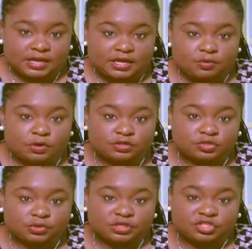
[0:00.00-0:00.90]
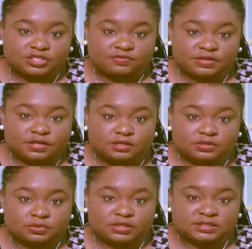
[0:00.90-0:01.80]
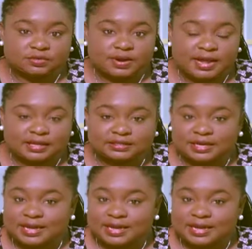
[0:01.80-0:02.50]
He wants religious figures to interact